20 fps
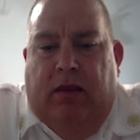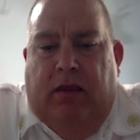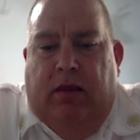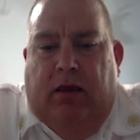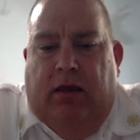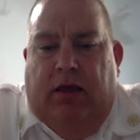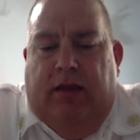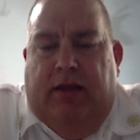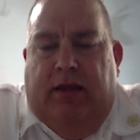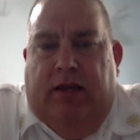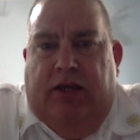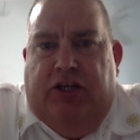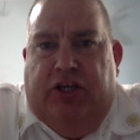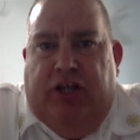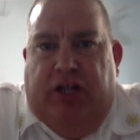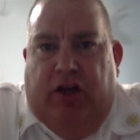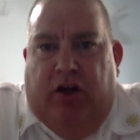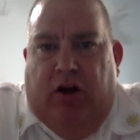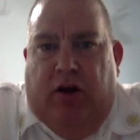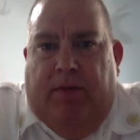
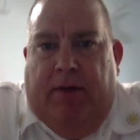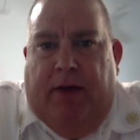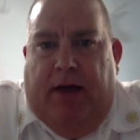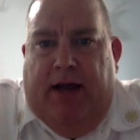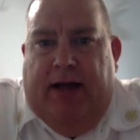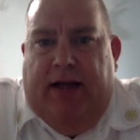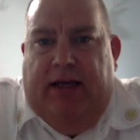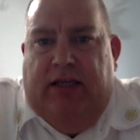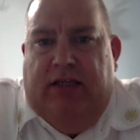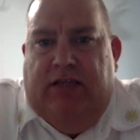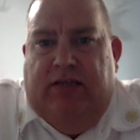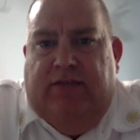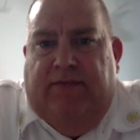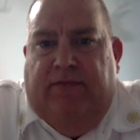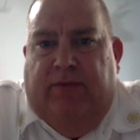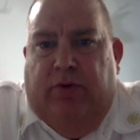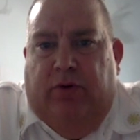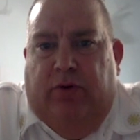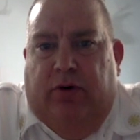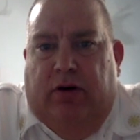conditioning our bodies
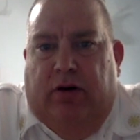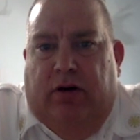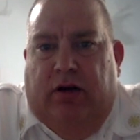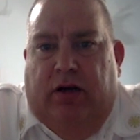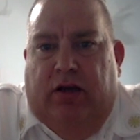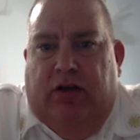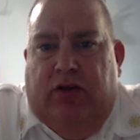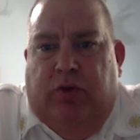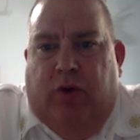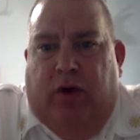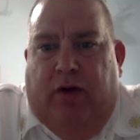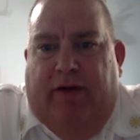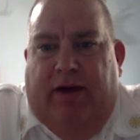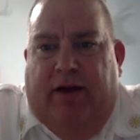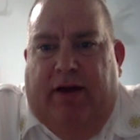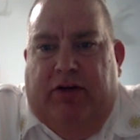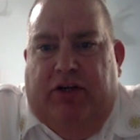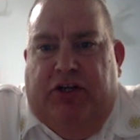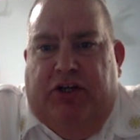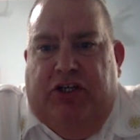for a
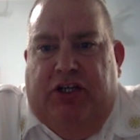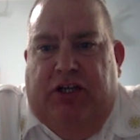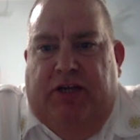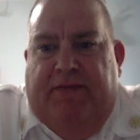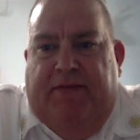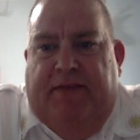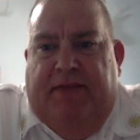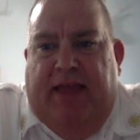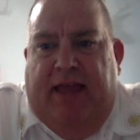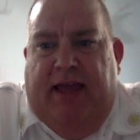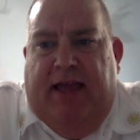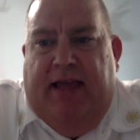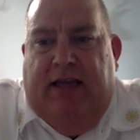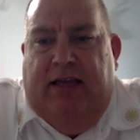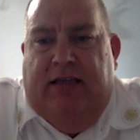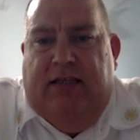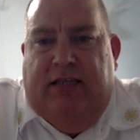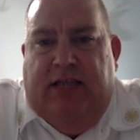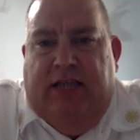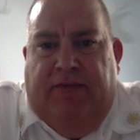12-hour shift that
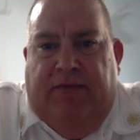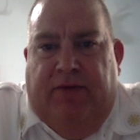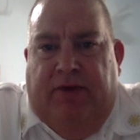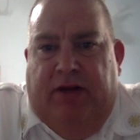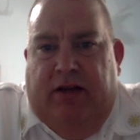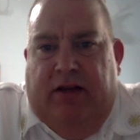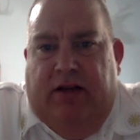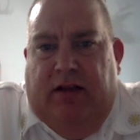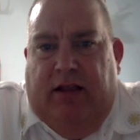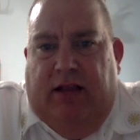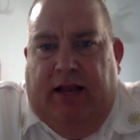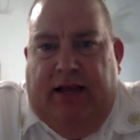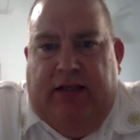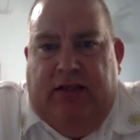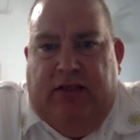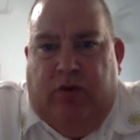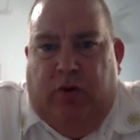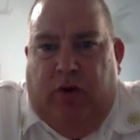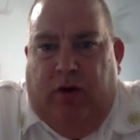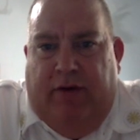is different than the
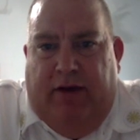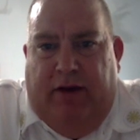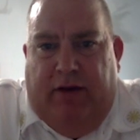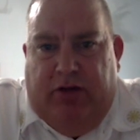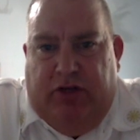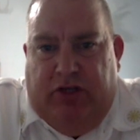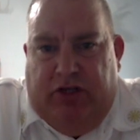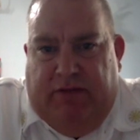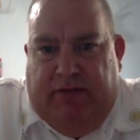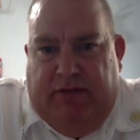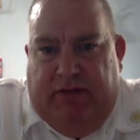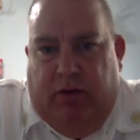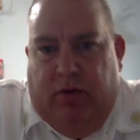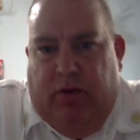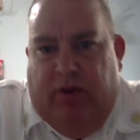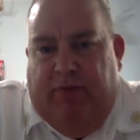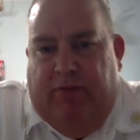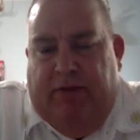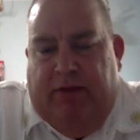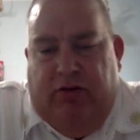last 12-hour shift that
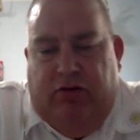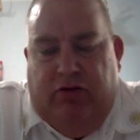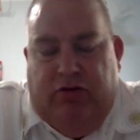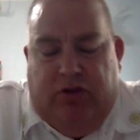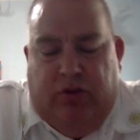we've been used to